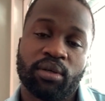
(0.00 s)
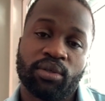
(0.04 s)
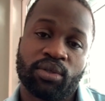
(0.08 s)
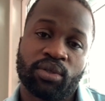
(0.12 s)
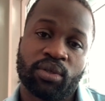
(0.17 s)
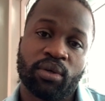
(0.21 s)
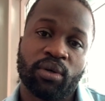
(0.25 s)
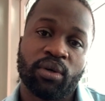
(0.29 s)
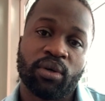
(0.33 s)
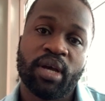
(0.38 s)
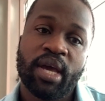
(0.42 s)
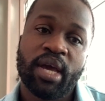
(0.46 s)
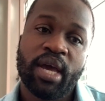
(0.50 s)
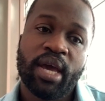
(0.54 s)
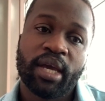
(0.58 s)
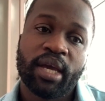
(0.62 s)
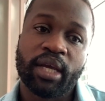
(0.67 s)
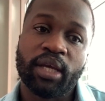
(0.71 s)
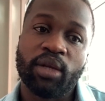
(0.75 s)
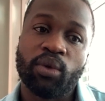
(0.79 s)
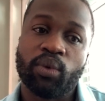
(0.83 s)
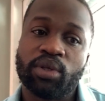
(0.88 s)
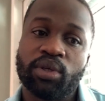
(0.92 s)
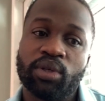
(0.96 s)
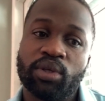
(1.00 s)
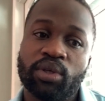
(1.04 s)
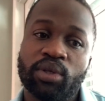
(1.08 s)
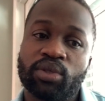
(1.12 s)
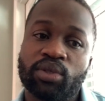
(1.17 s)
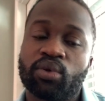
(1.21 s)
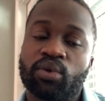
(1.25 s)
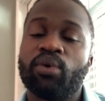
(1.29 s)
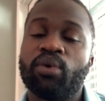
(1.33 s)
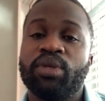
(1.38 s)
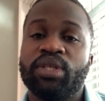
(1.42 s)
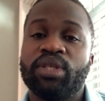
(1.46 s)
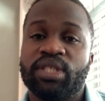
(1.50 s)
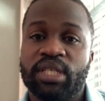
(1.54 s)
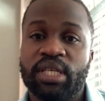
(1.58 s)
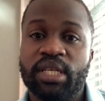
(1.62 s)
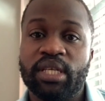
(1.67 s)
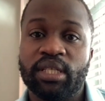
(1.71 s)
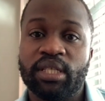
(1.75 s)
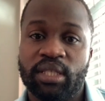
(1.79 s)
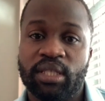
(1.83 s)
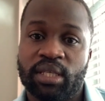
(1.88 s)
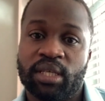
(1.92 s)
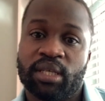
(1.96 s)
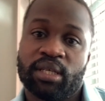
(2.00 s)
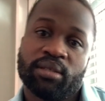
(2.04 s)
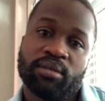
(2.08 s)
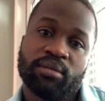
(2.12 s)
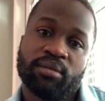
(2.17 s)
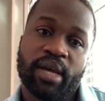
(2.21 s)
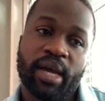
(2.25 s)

So it was always easier.